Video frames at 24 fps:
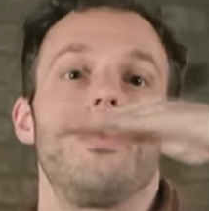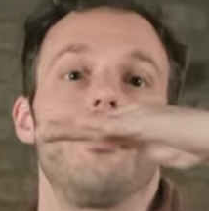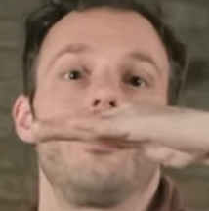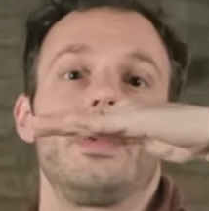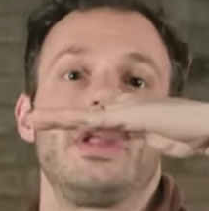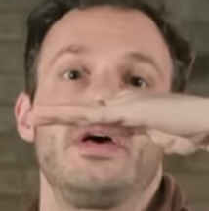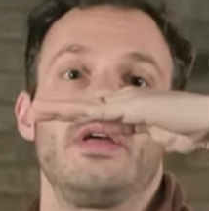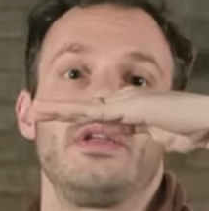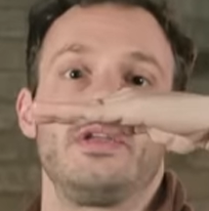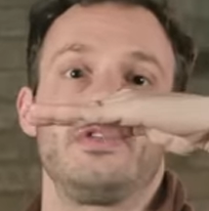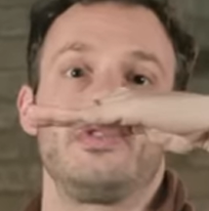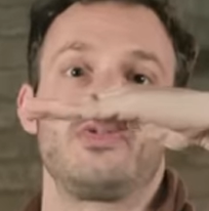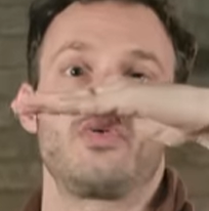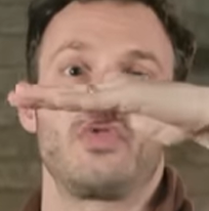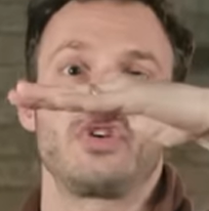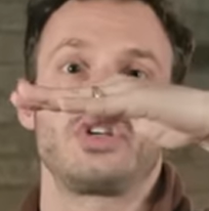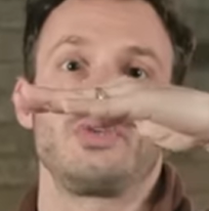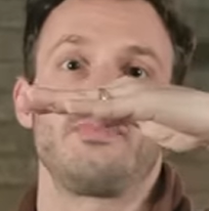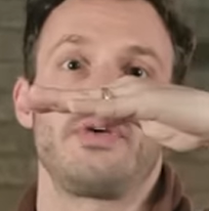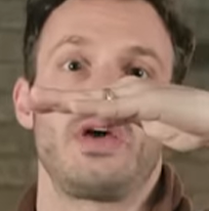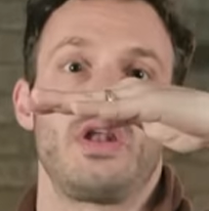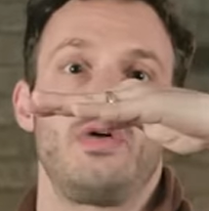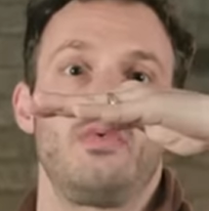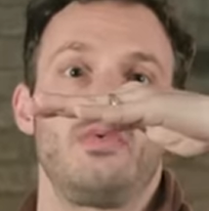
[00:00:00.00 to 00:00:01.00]
What a
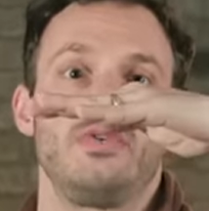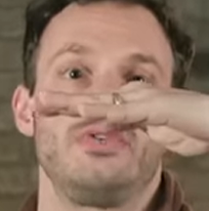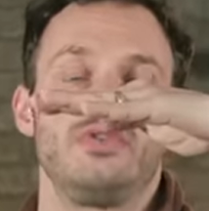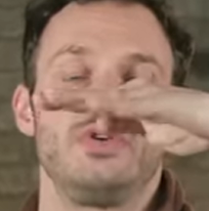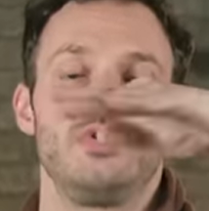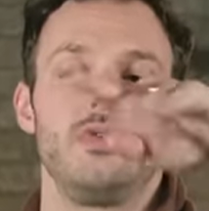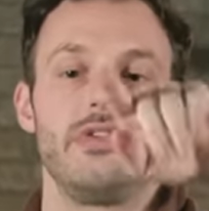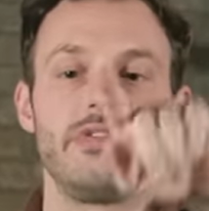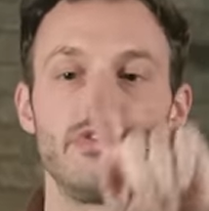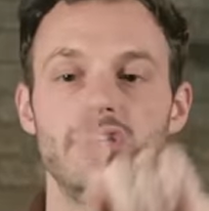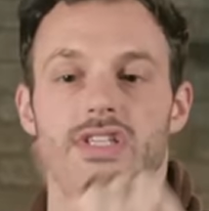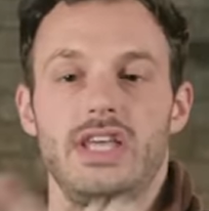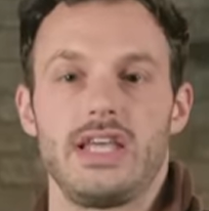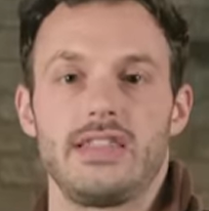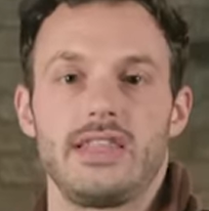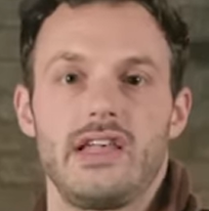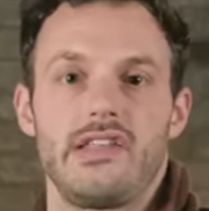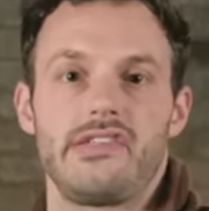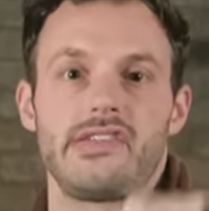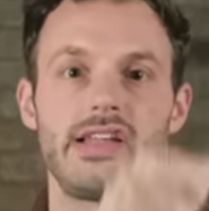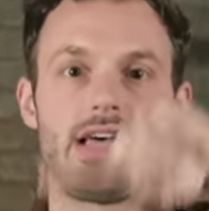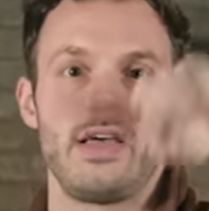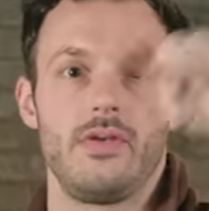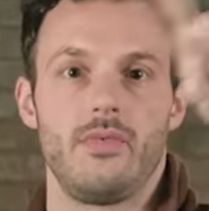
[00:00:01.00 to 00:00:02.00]
distortion pedal will do is it'll take
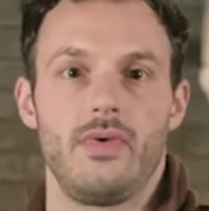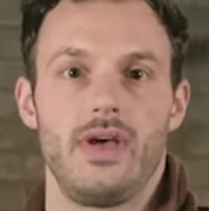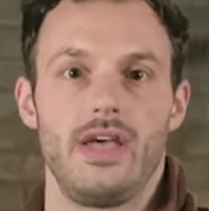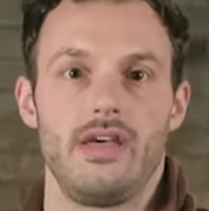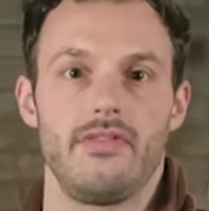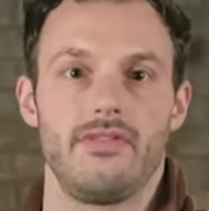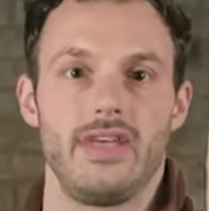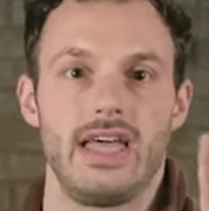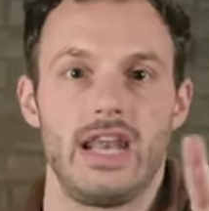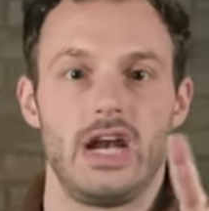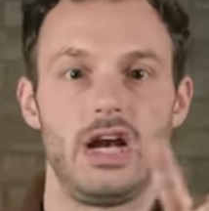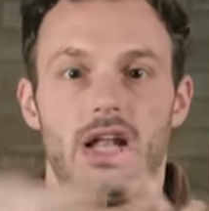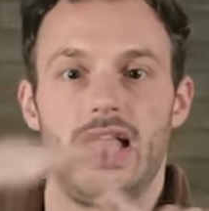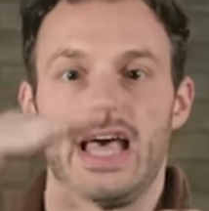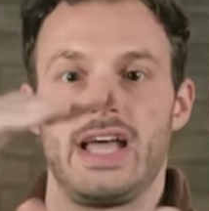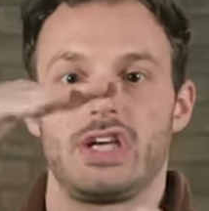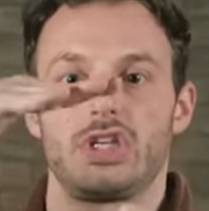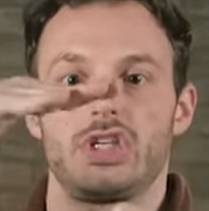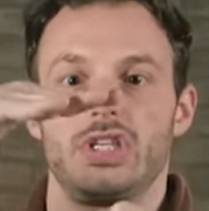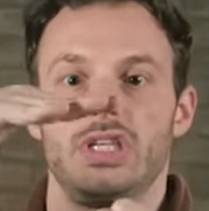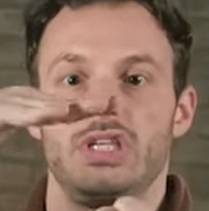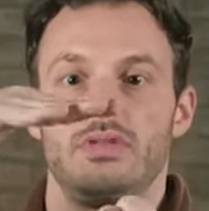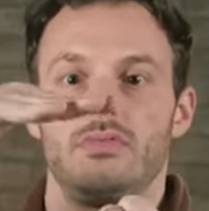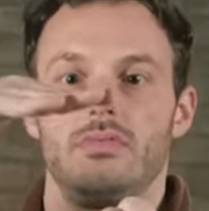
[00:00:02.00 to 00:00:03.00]
that sine wave and it'll
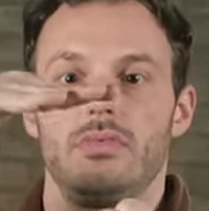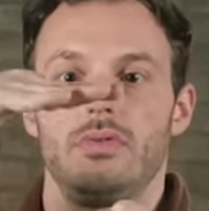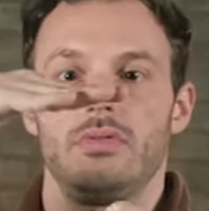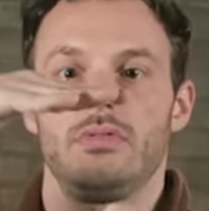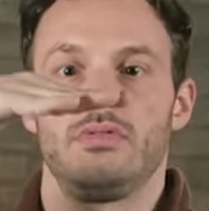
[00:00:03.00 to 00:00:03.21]
actually